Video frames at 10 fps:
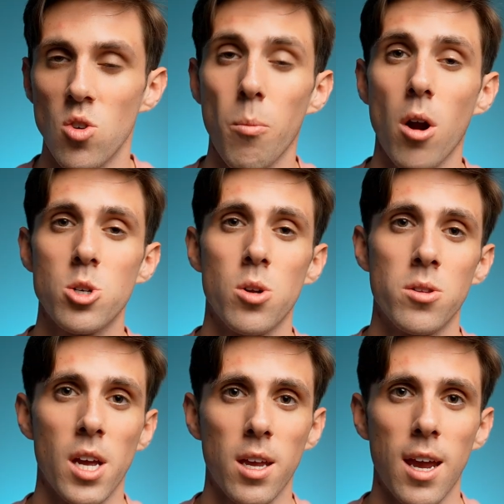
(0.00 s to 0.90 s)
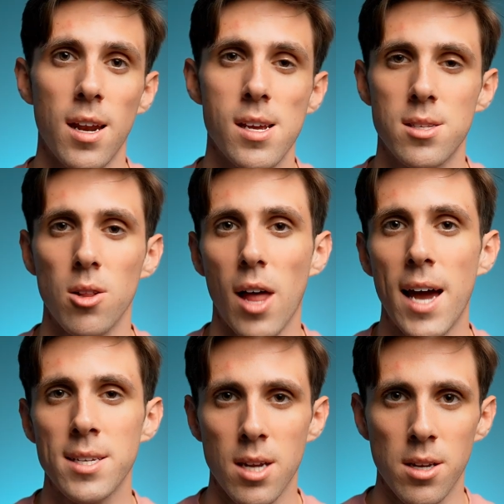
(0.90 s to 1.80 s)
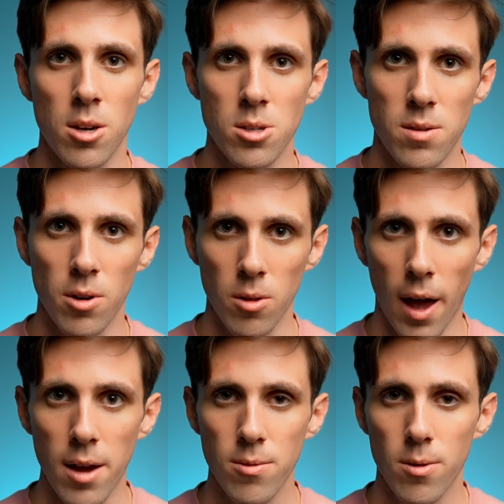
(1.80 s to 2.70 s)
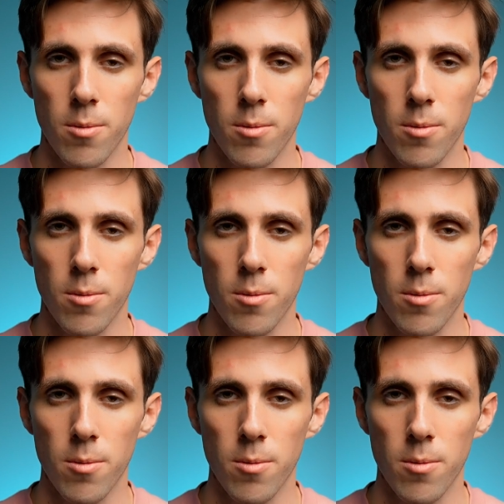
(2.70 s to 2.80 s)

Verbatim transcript: Your marginal decade is the last 10 years of your life.